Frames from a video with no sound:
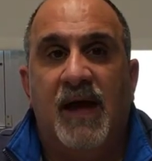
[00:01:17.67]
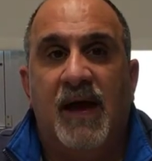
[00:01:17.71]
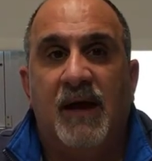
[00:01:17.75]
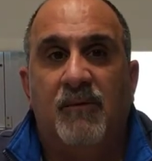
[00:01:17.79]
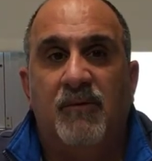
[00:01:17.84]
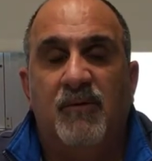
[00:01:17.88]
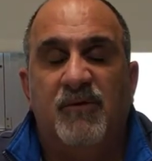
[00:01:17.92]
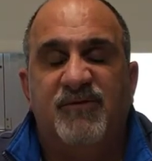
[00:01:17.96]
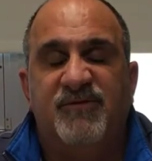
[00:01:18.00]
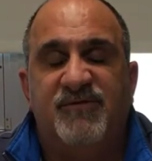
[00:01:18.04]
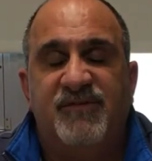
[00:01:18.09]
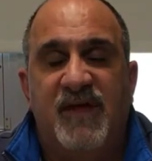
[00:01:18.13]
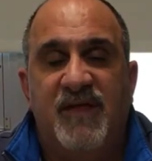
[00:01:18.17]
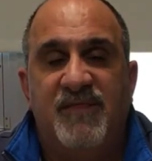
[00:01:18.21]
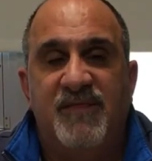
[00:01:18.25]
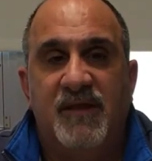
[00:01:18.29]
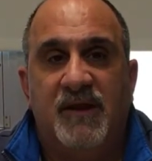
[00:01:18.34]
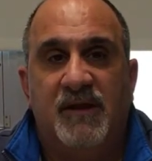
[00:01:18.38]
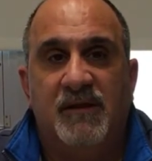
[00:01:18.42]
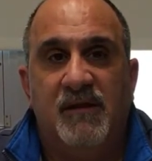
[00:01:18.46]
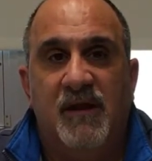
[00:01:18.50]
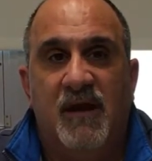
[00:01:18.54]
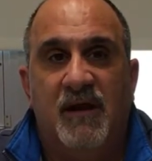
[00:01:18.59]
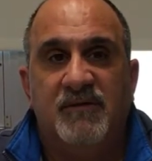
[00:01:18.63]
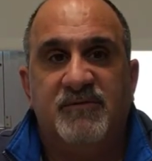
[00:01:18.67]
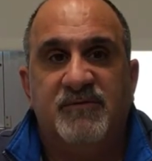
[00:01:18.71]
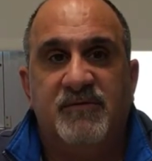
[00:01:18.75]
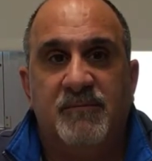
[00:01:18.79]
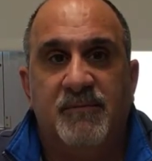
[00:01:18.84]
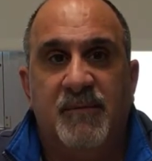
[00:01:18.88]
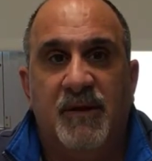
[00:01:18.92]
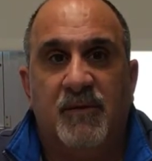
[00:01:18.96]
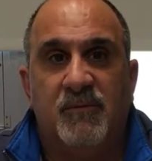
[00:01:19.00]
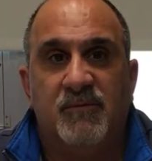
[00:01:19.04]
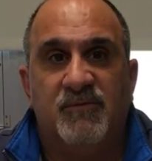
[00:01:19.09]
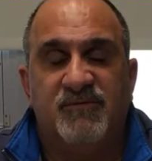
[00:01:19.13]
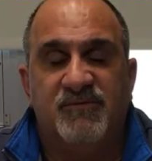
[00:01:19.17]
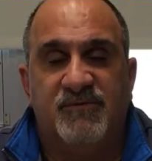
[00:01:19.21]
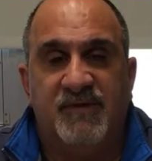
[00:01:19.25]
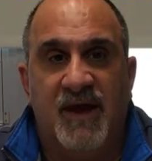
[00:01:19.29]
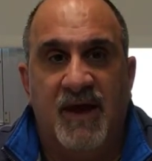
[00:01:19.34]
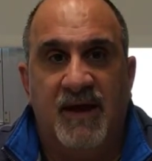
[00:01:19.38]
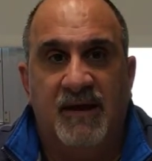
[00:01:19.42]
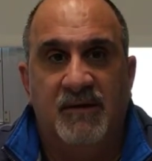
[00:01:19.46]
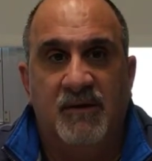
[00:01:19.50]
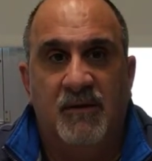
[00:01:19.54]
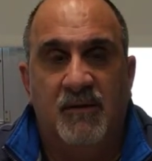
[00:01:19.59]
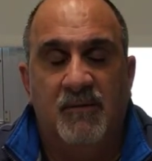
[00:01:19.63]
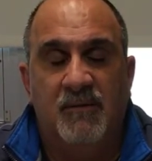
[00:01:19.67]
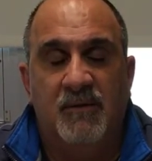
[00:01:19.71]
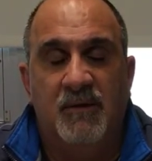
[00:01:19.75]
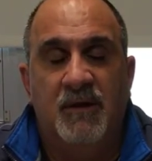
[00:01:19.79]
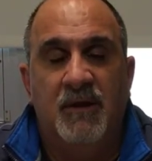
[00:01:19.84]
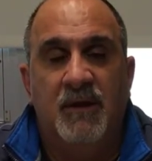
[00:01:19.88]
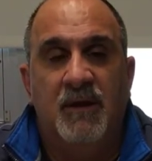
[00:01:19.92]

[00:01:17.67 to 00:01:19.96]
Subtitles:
I will send that along to Mayor Restaino.